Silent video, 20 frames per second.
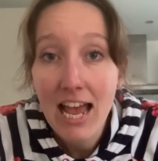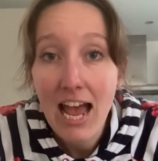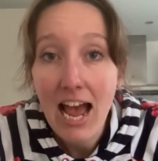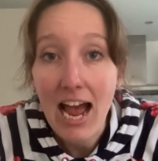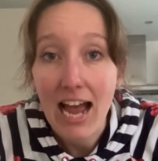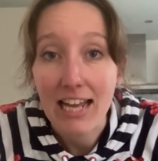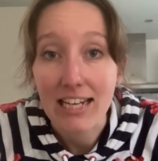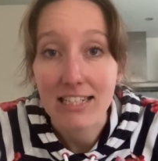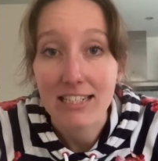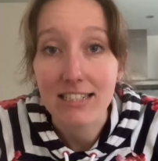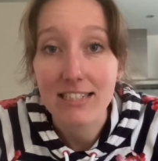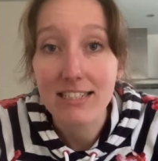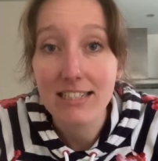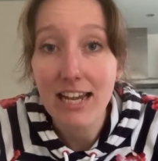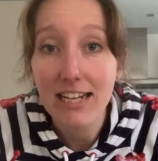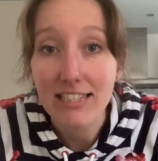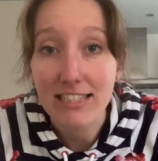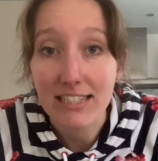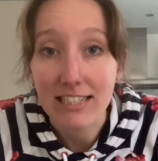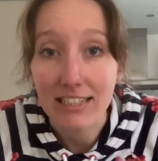and
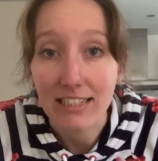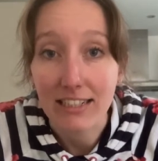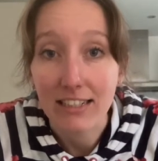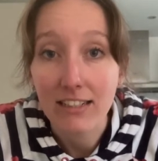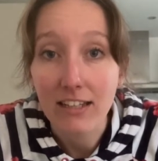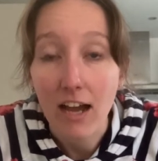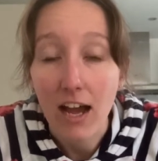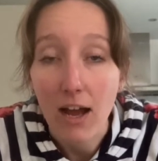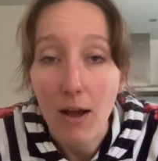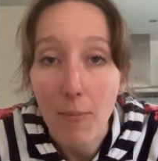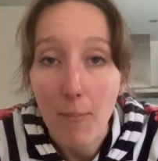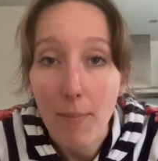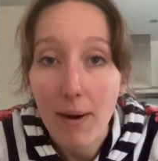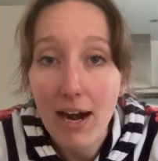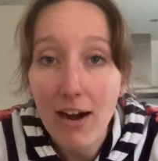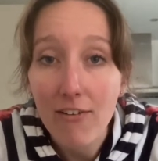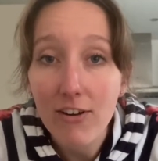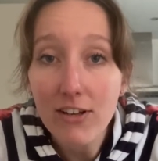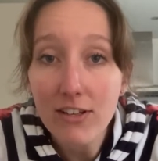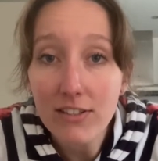sexing
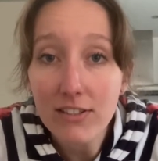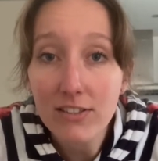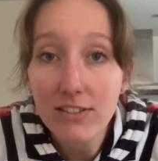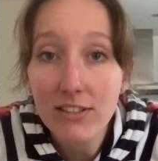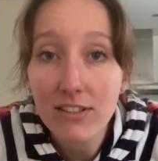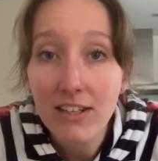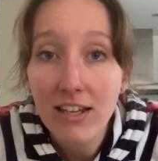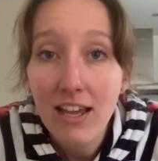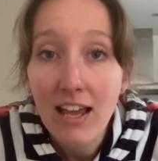parrots.